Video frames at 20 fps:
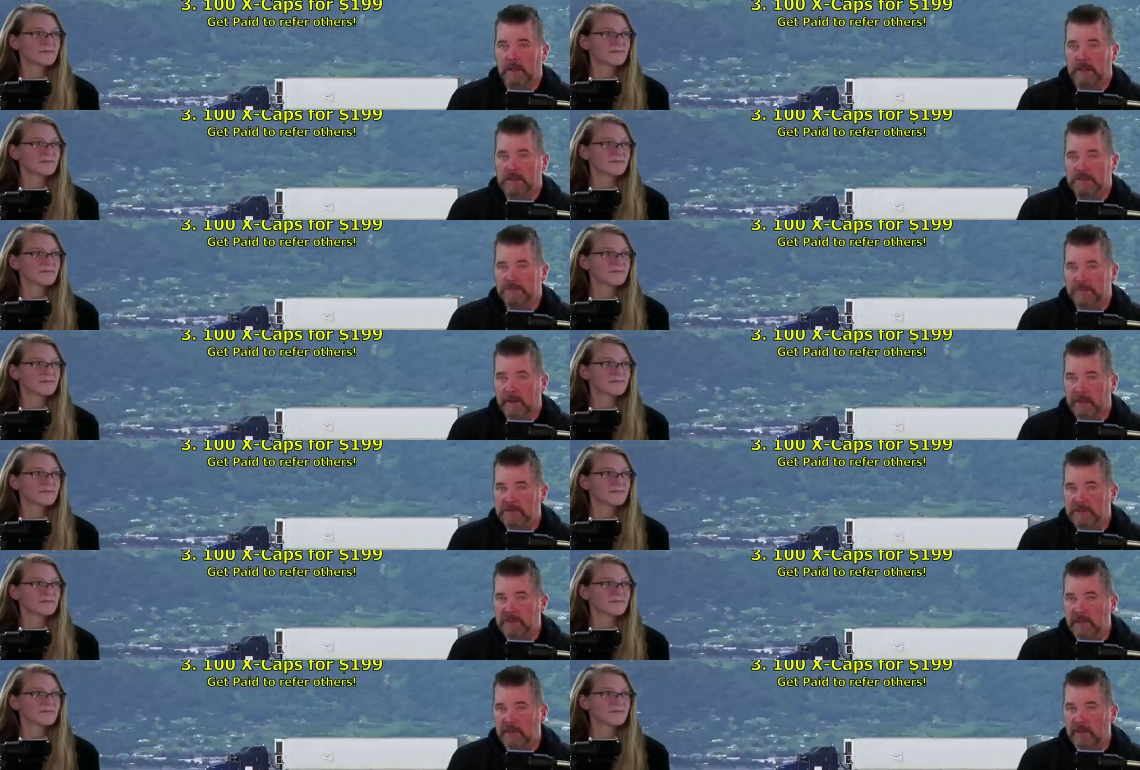
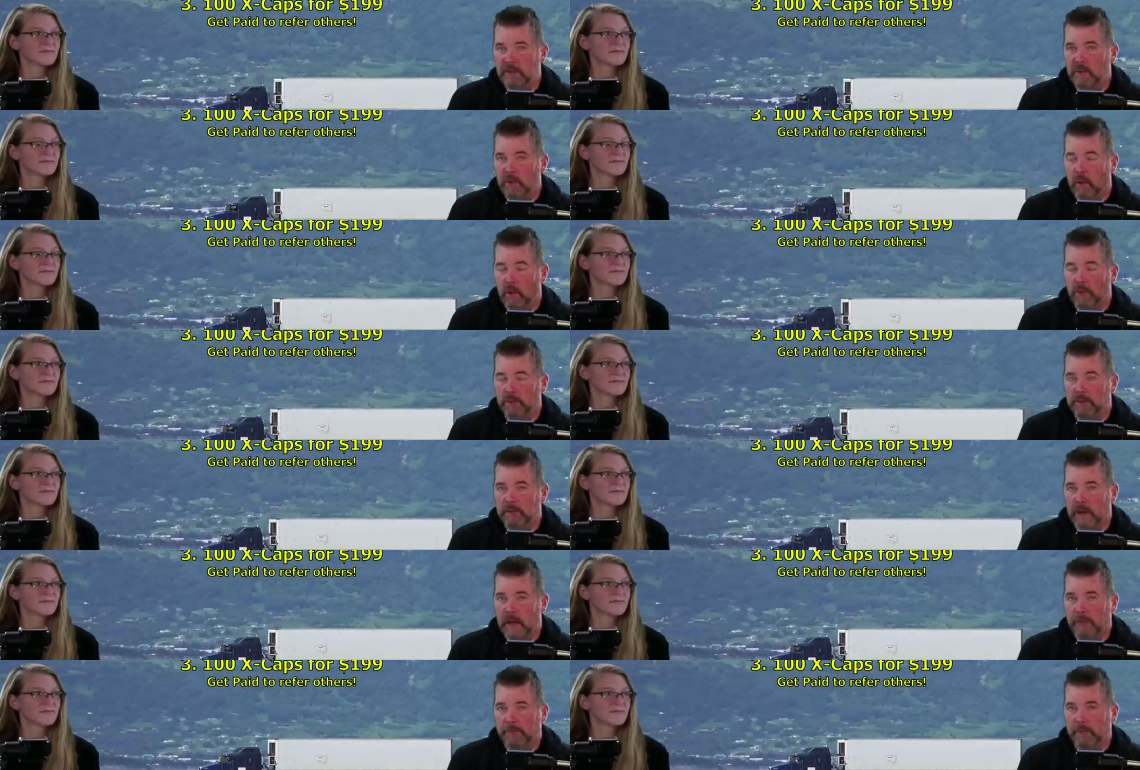Speaker 1: especially you owner
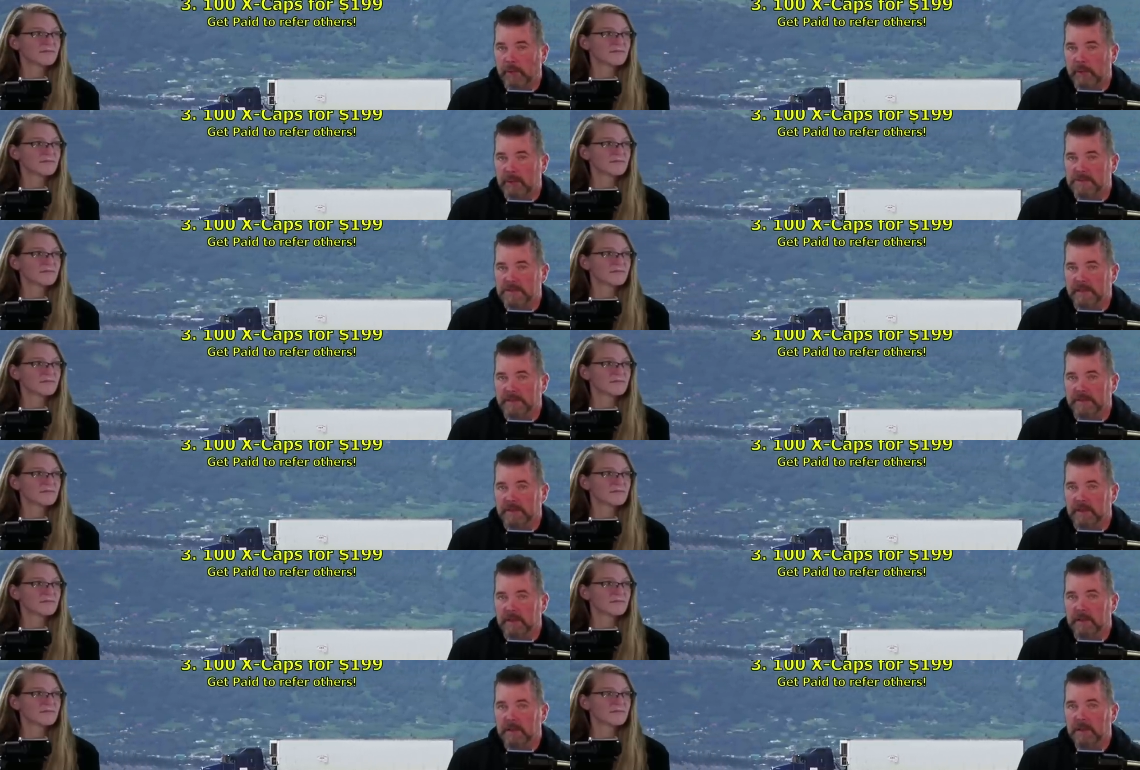operators out
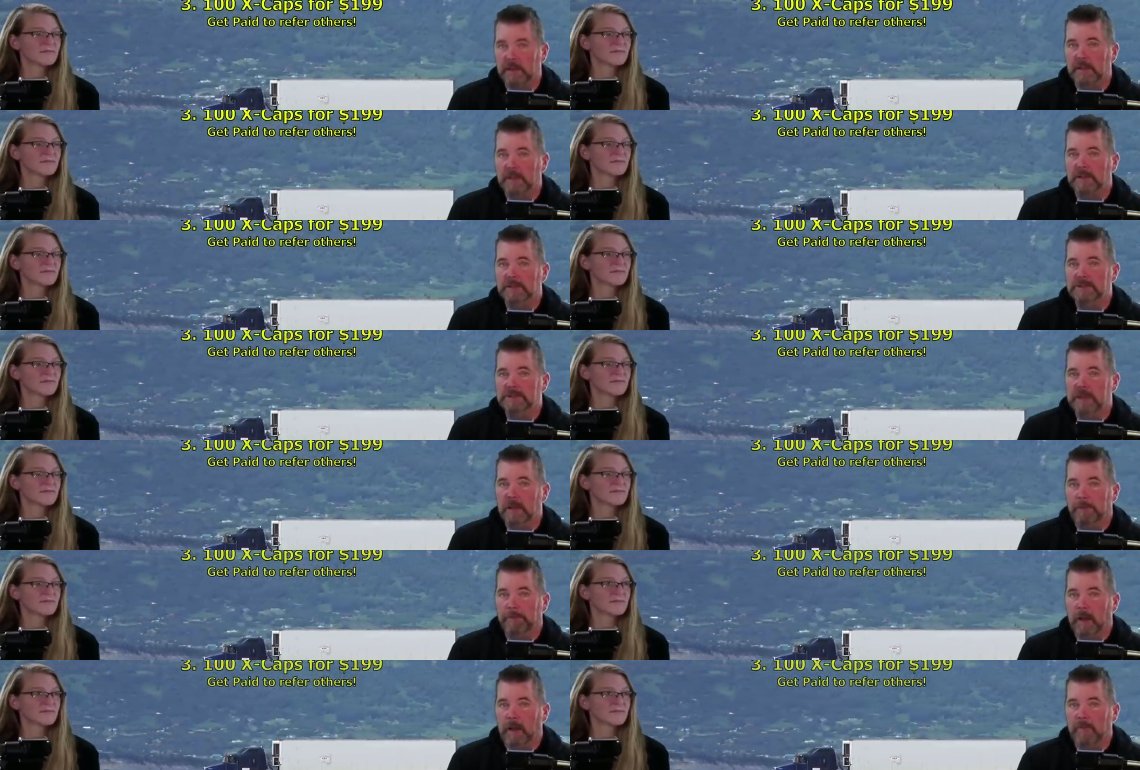there,
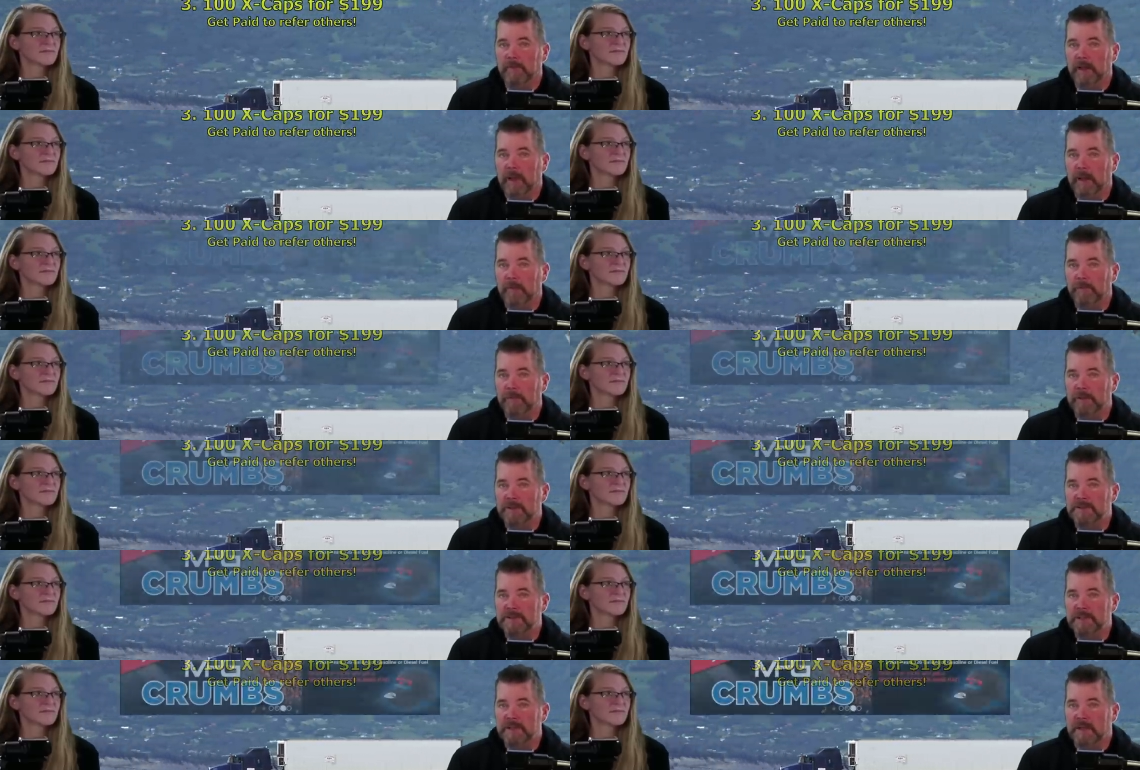jump on the M P
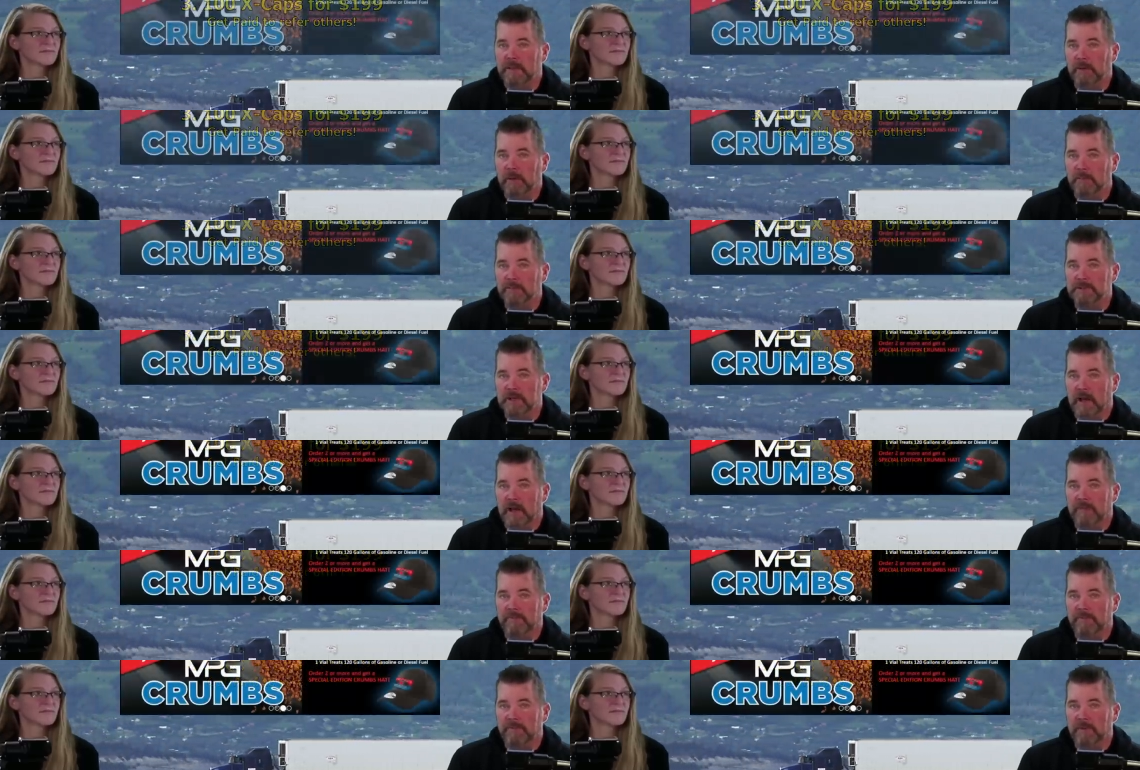G Crumbs
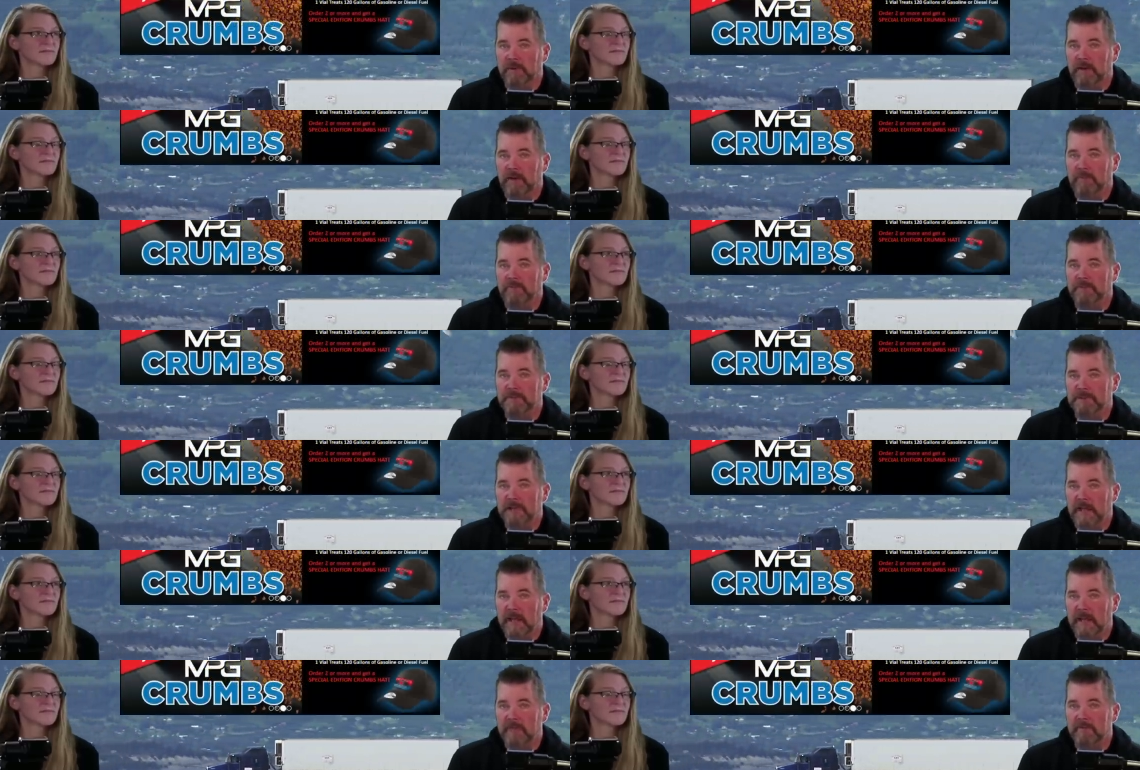offer of
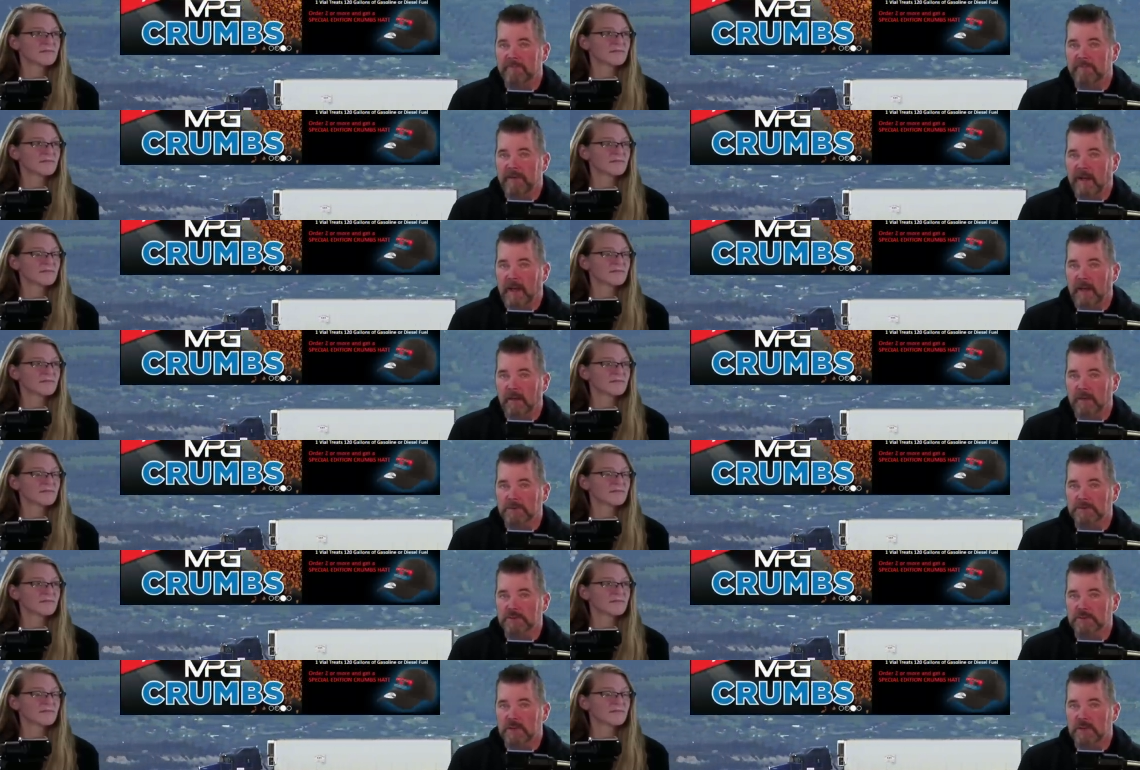ten
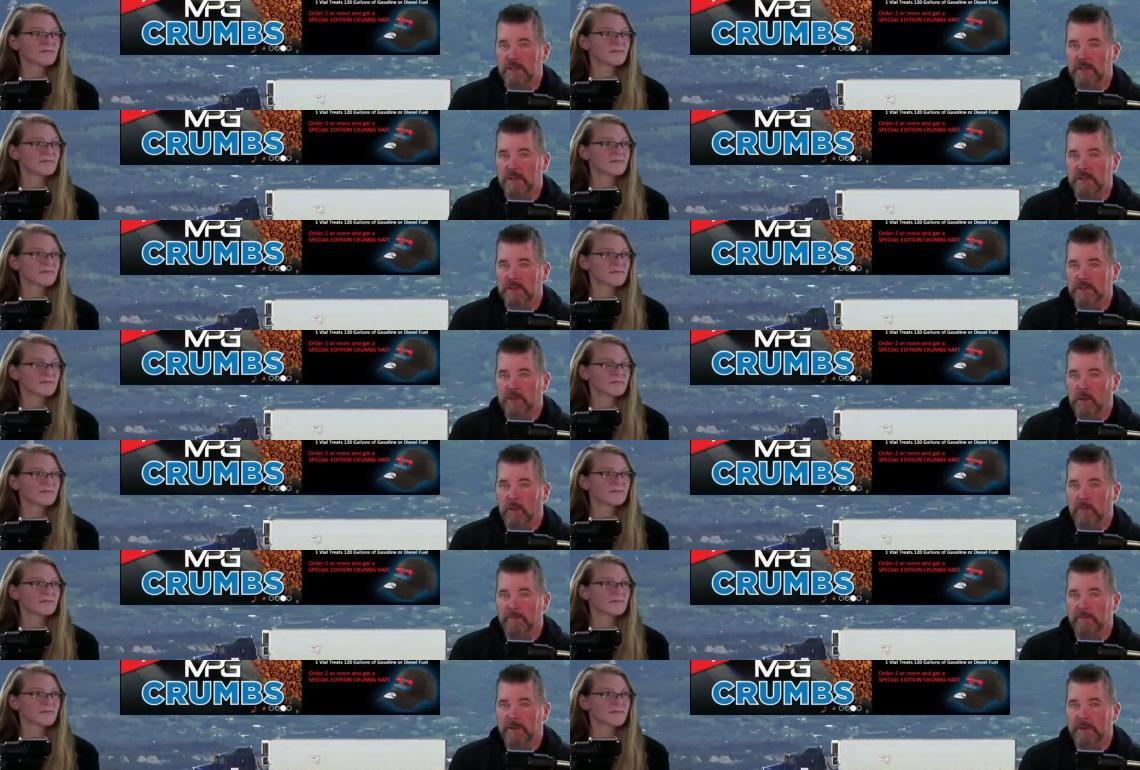vials treating
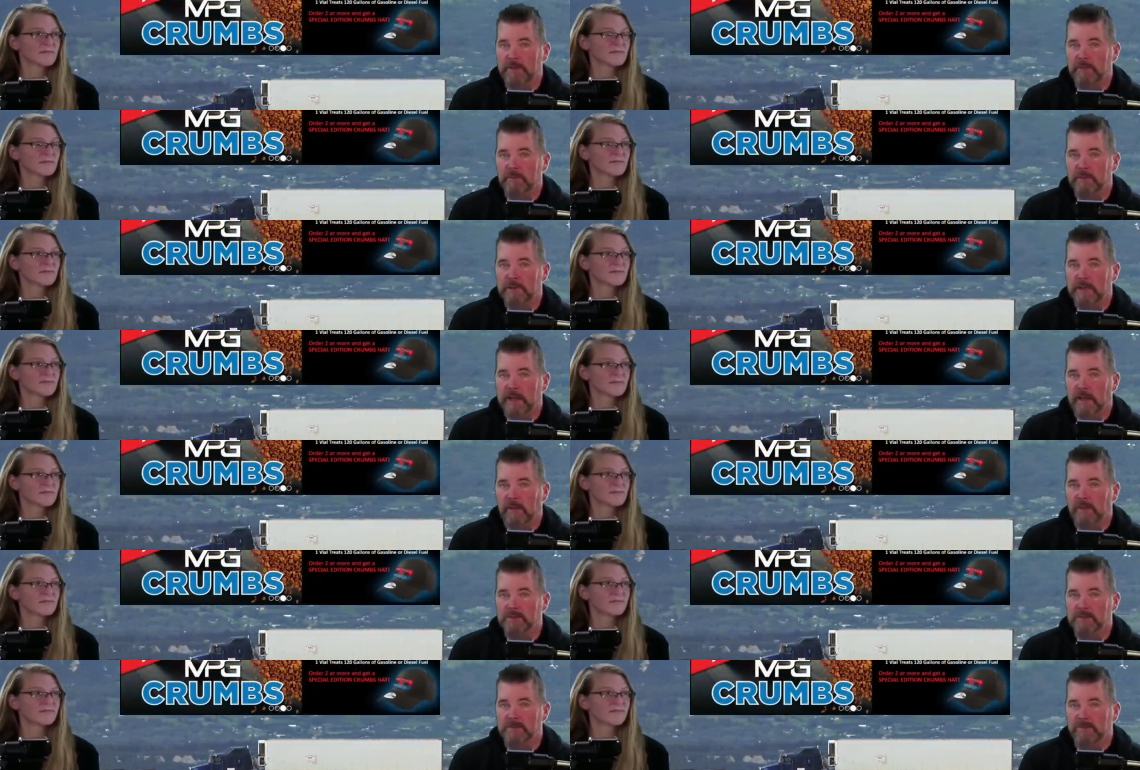twelve hundred gallons